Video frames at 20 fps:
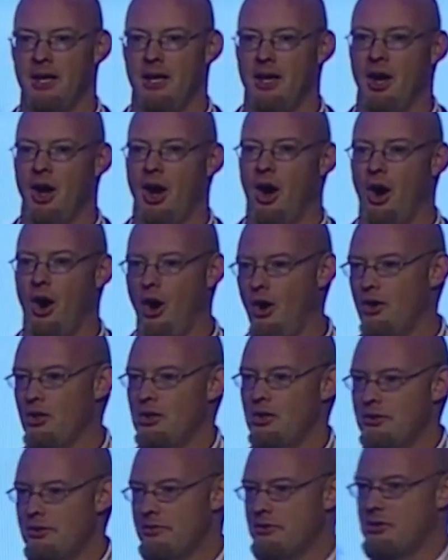All
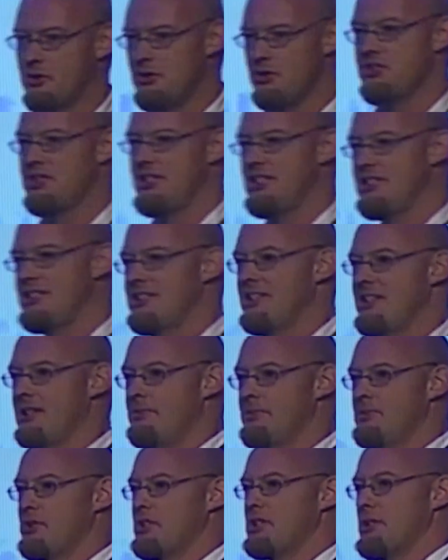of those enzymes are
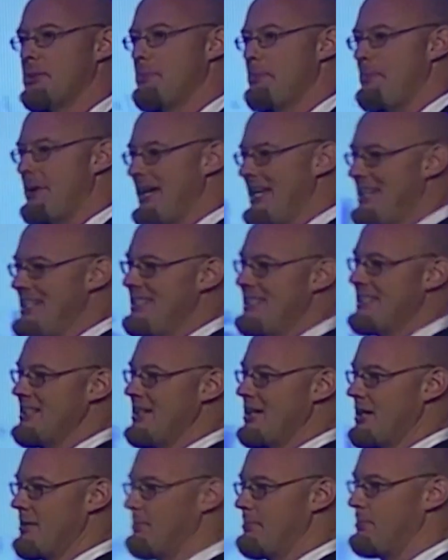dependent
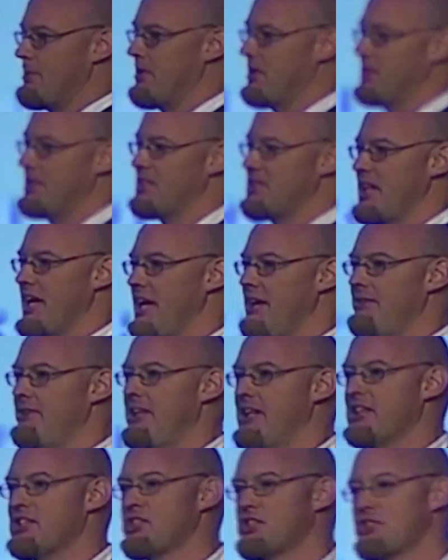upon us having a
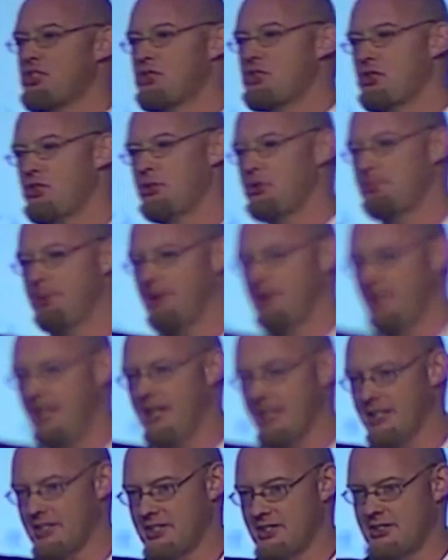
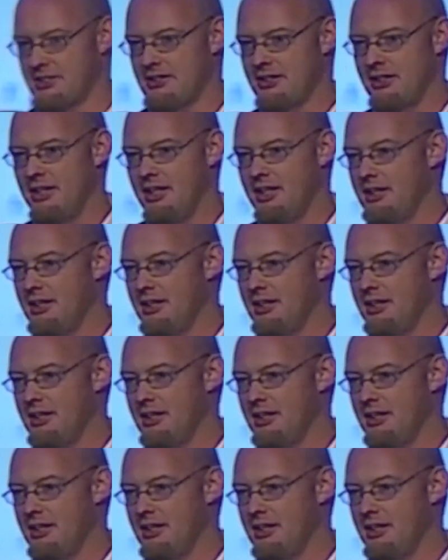surplus, not